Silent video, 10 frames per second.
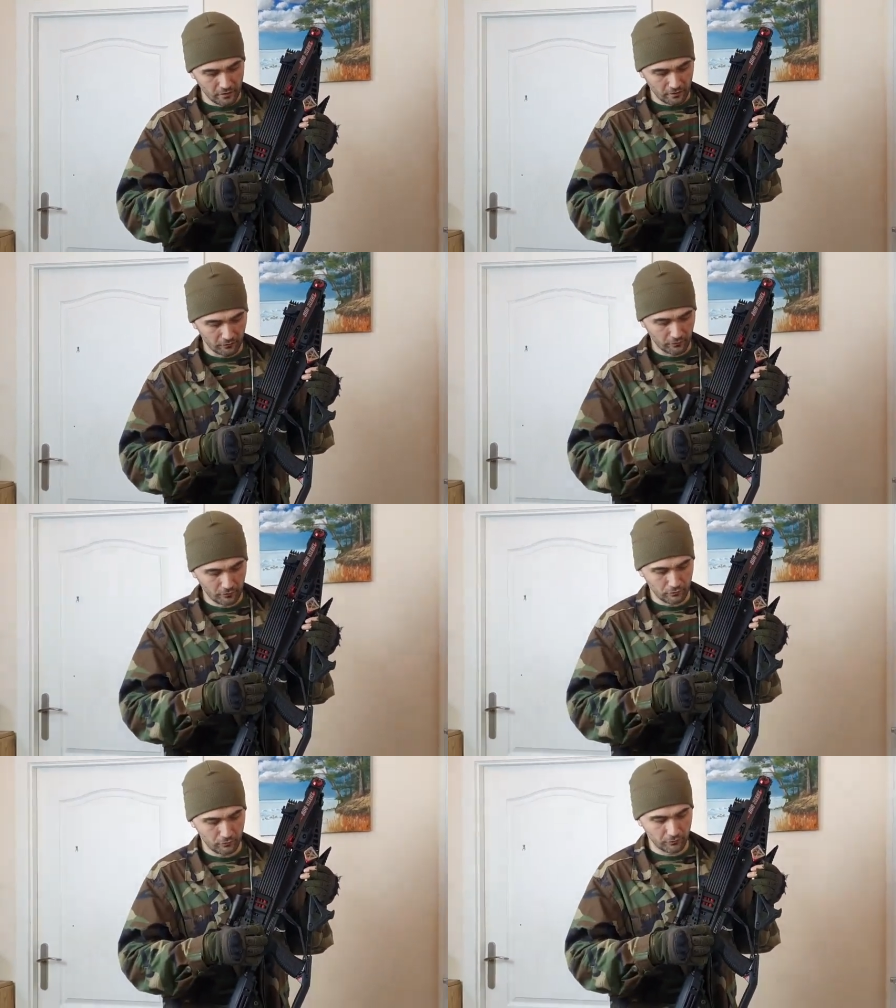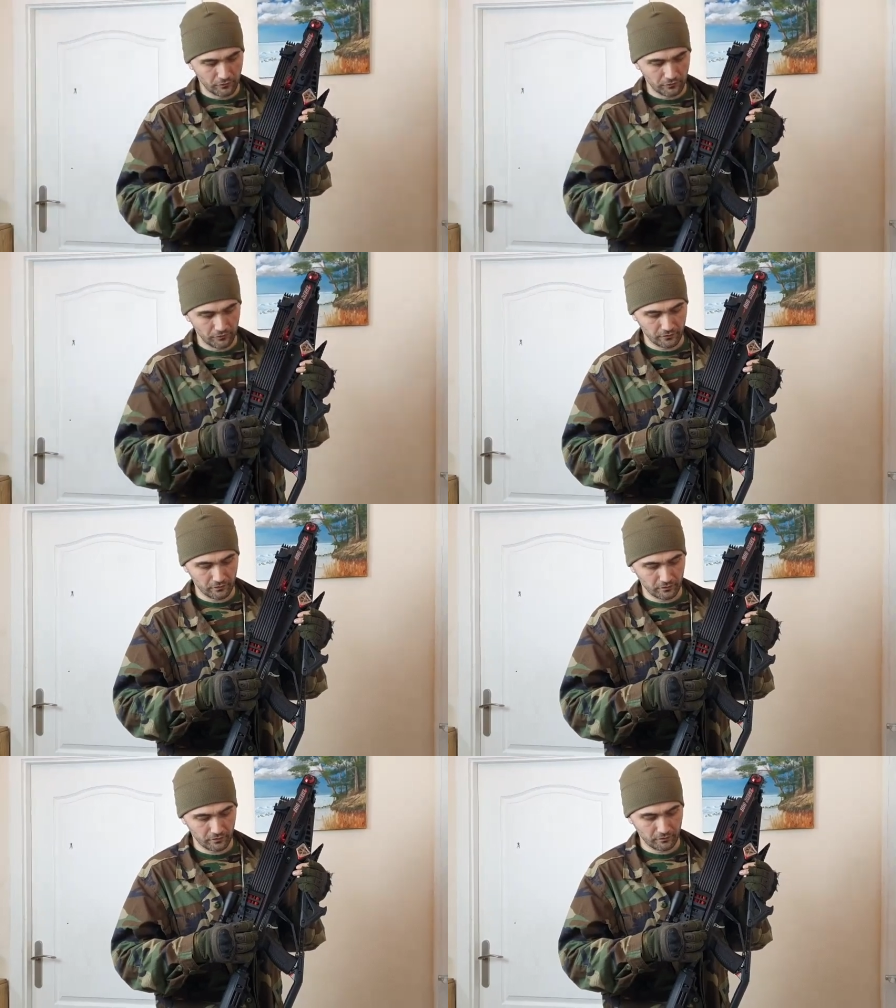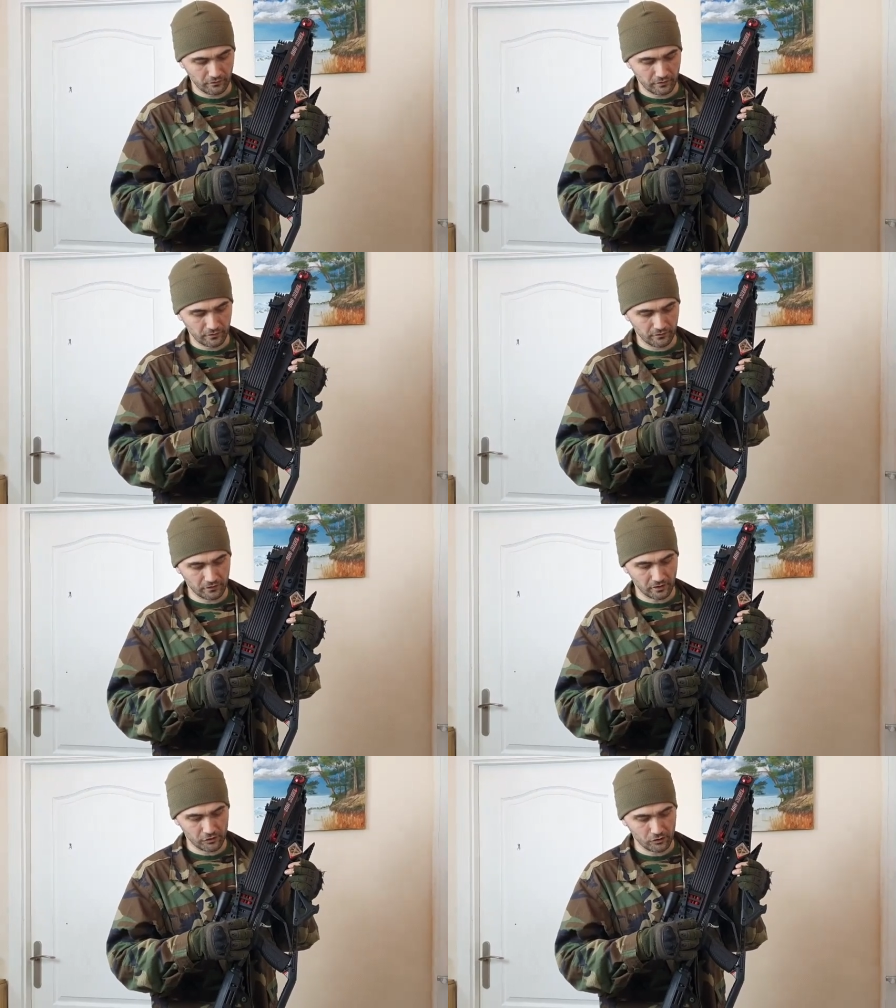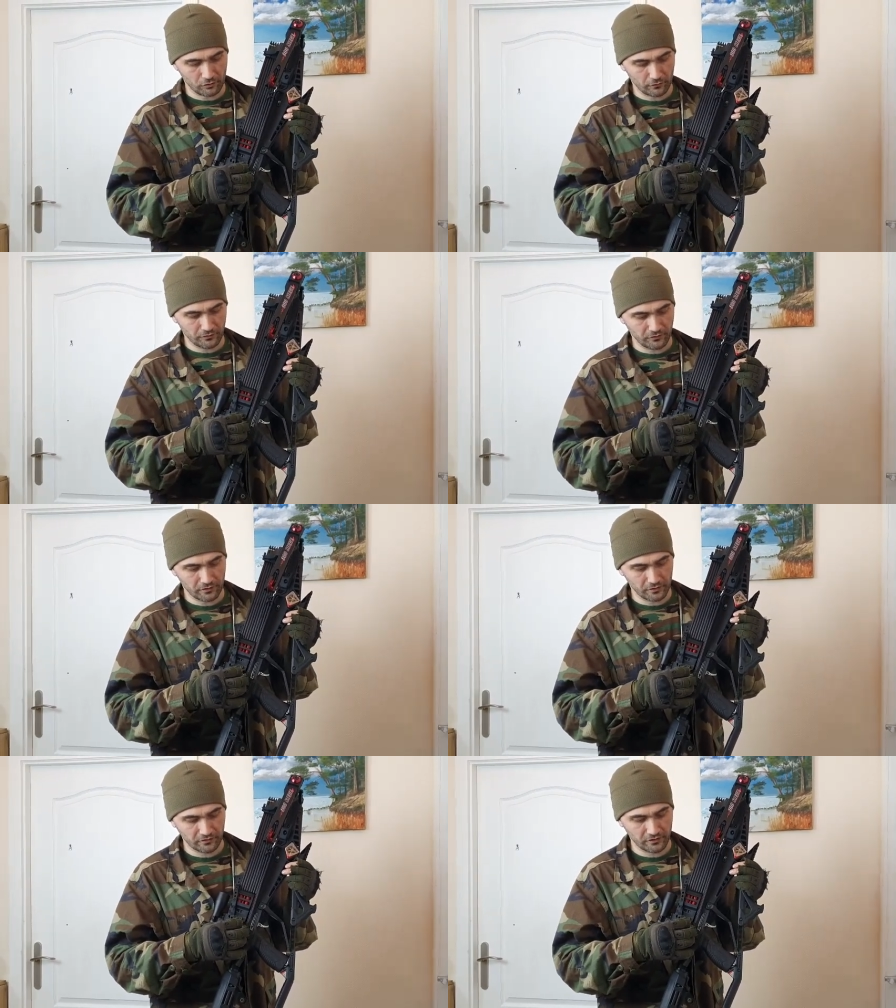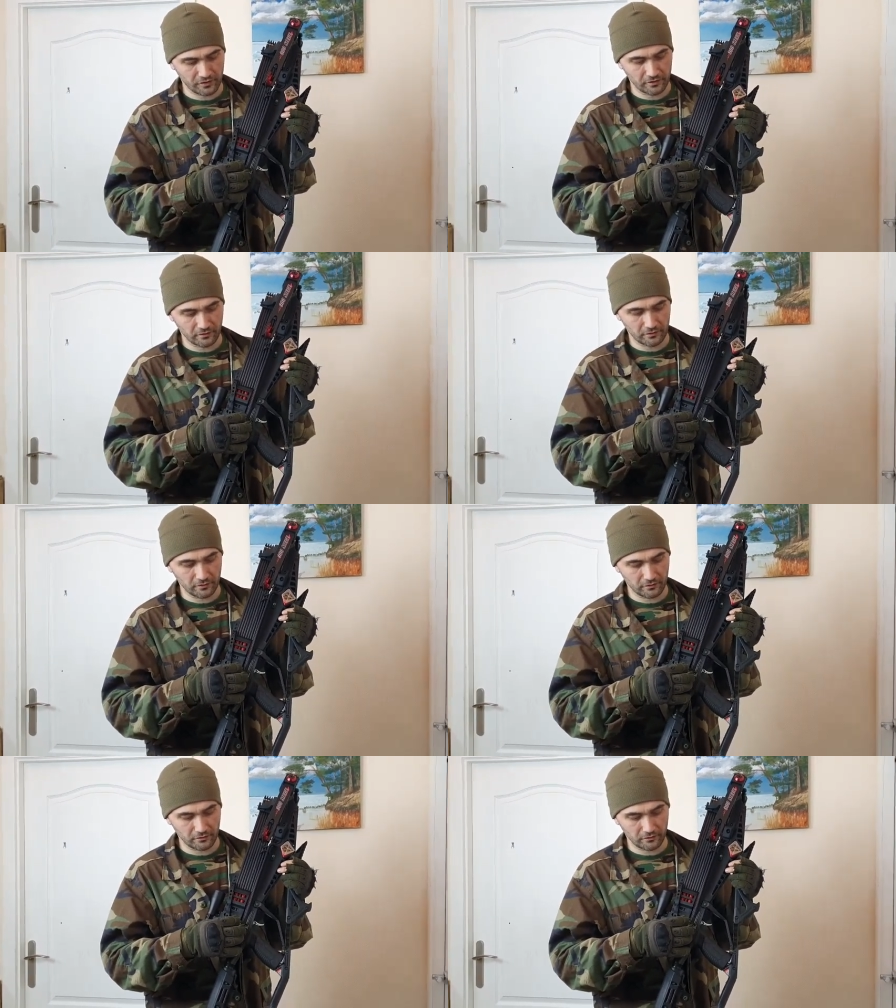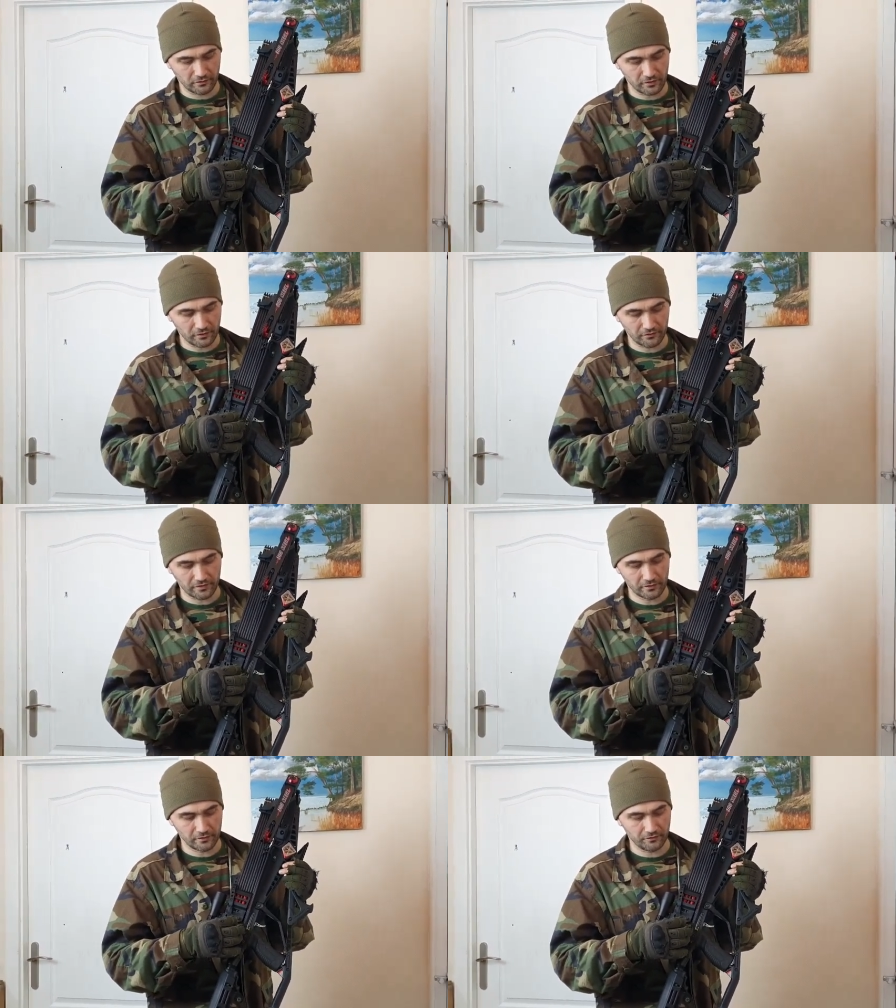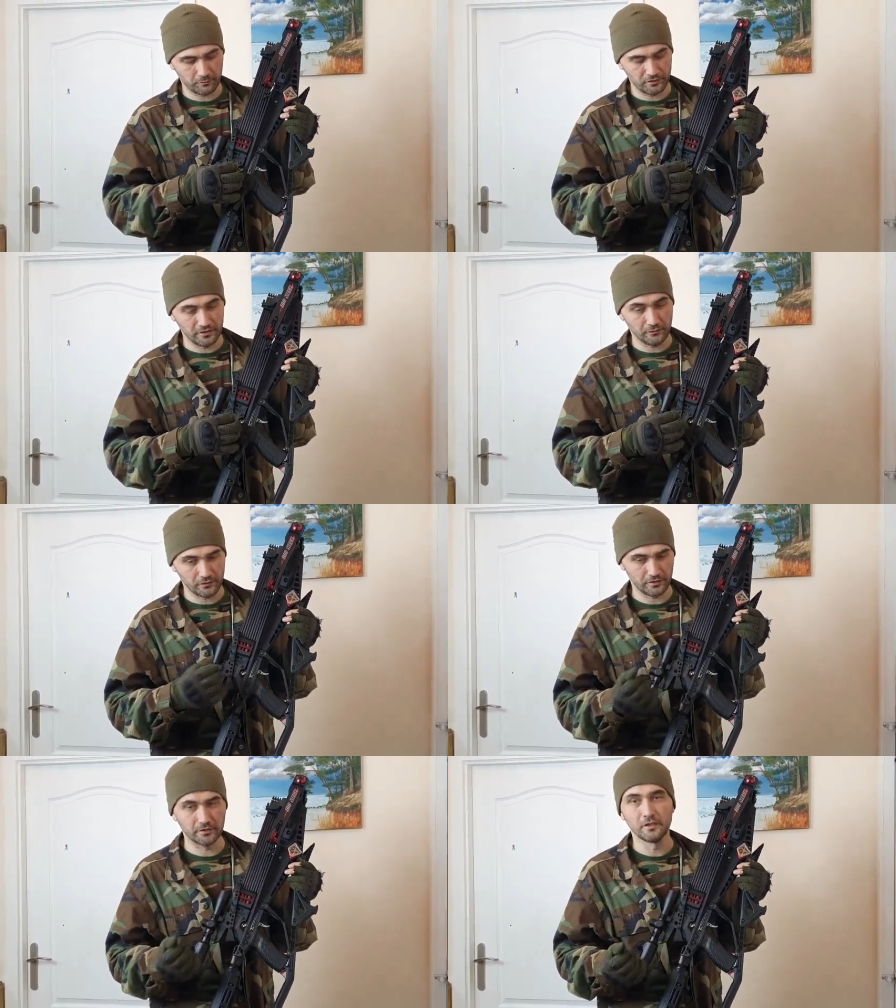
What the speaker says: So the structure of this rear slider is a bit different,